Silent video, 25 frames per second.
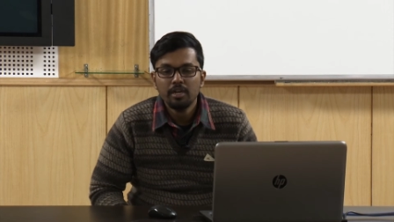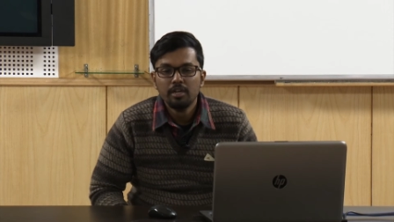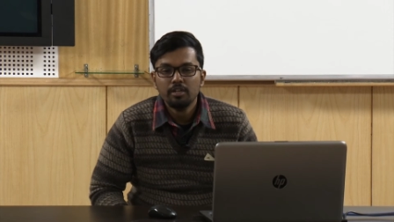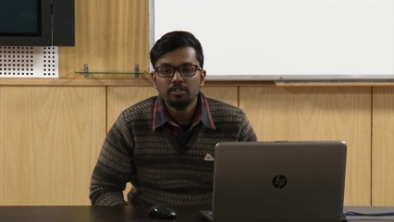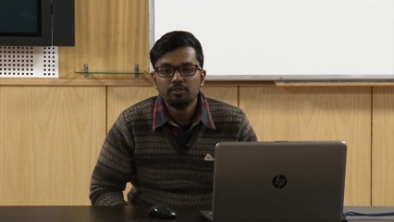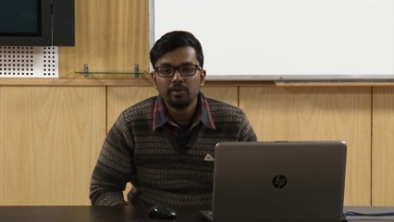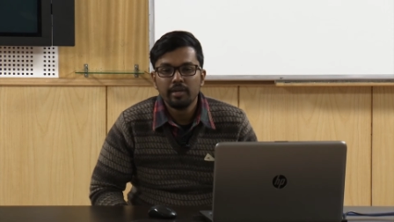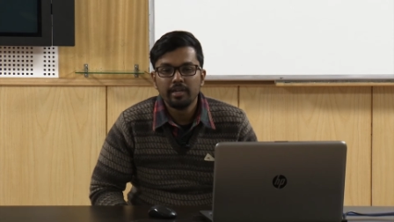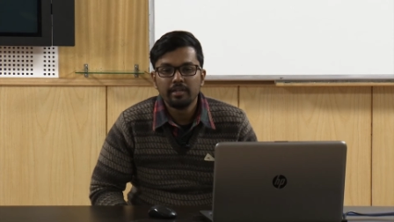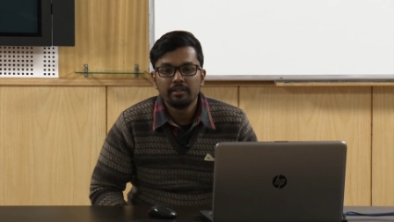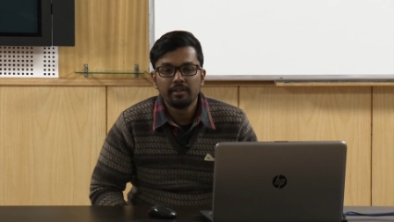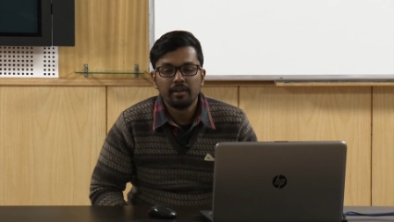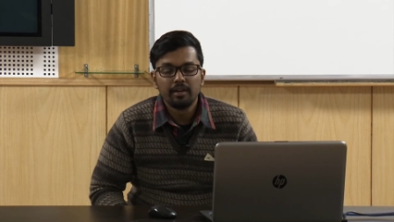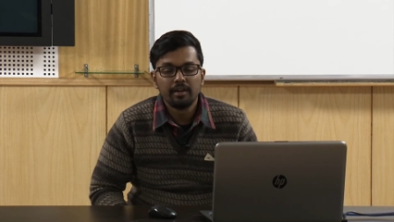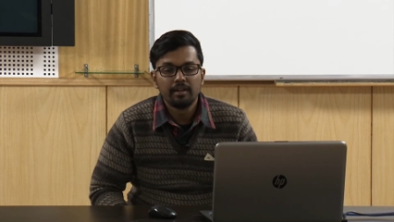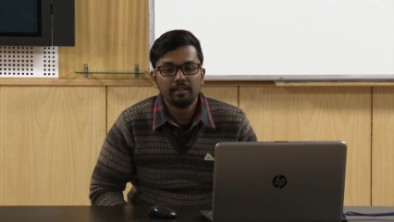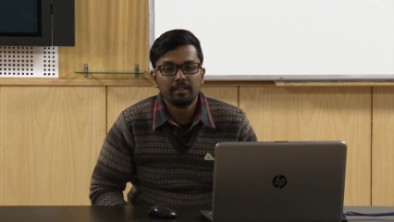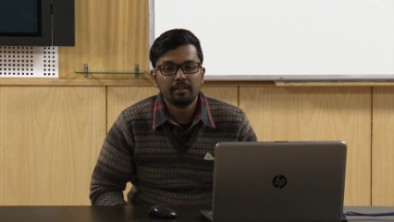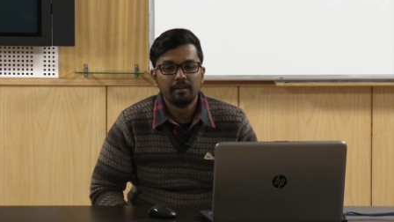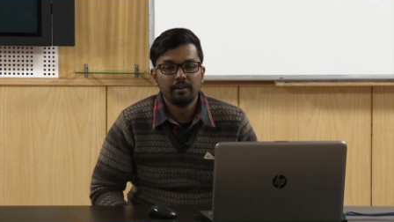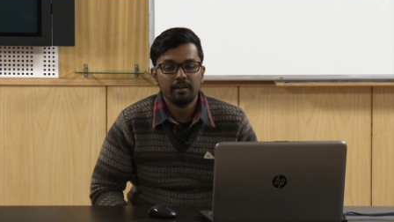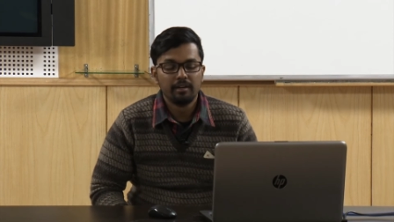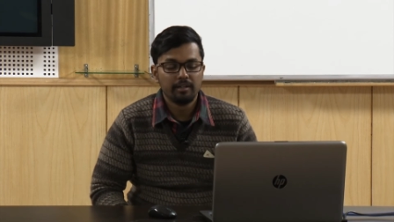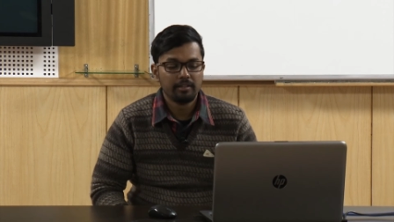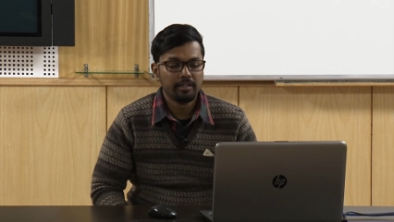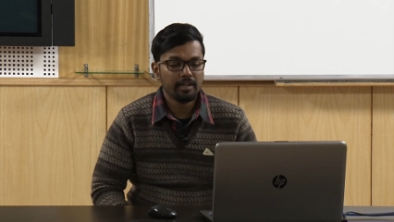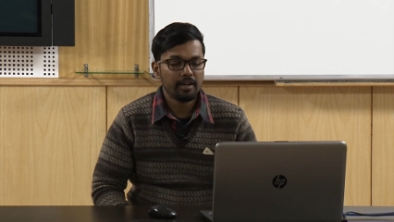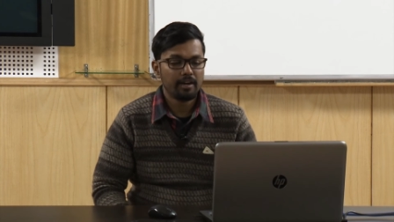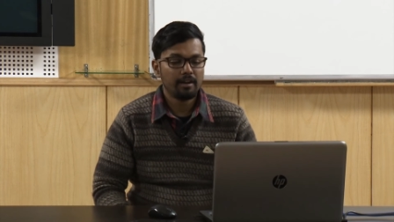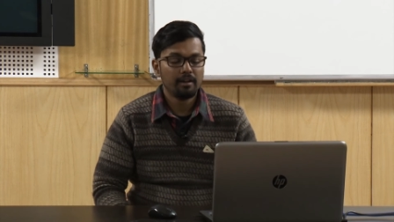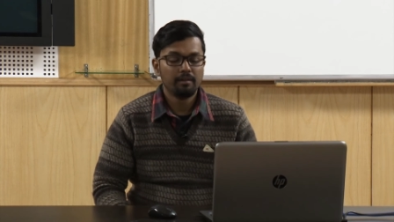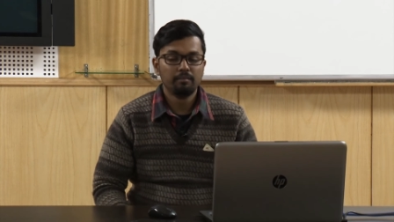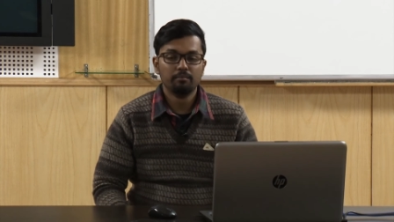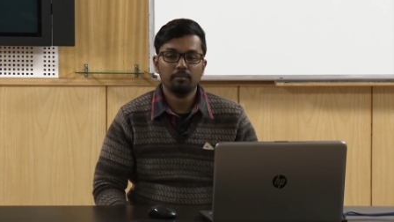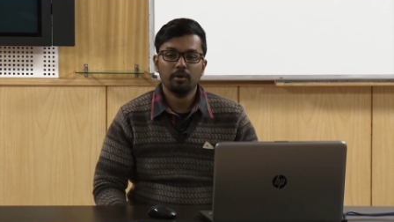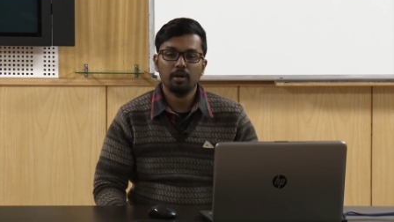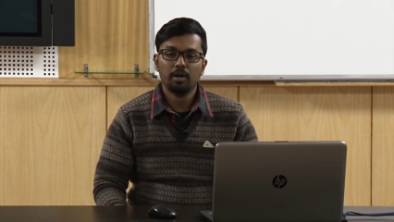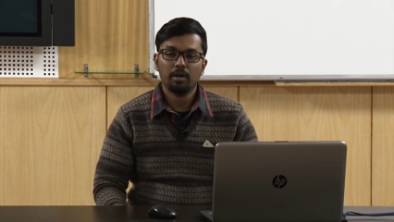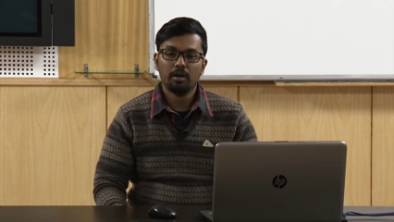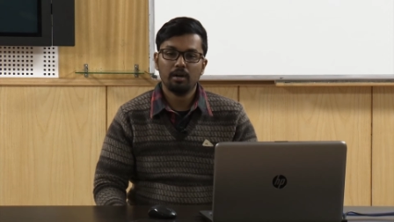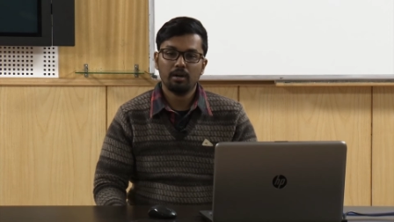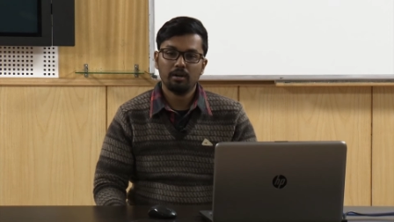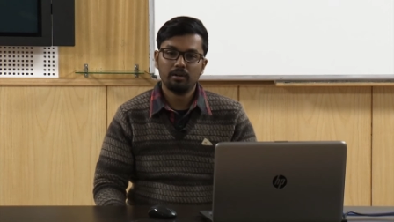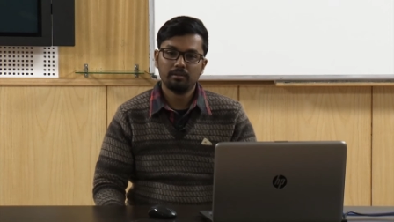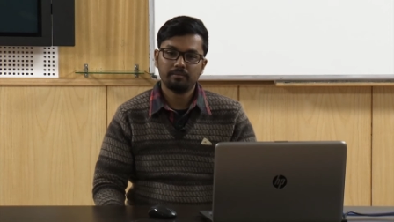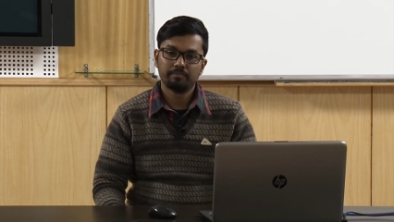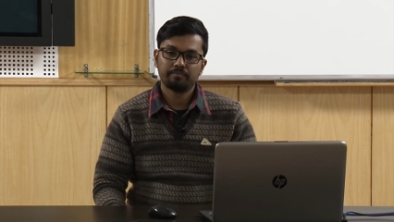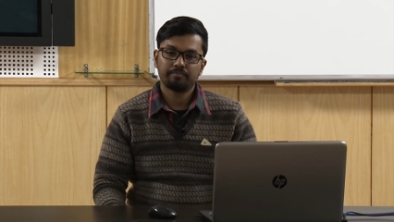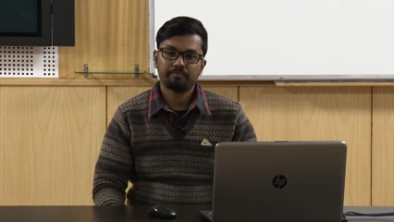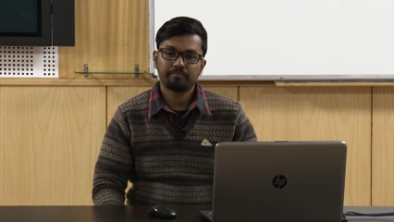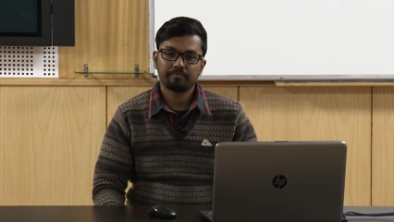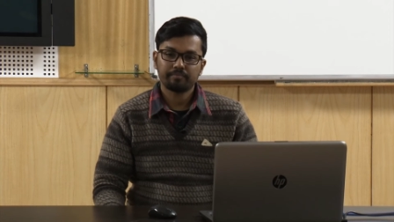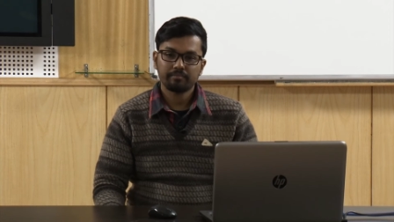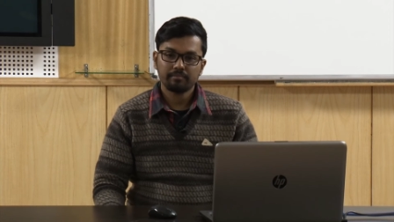So there are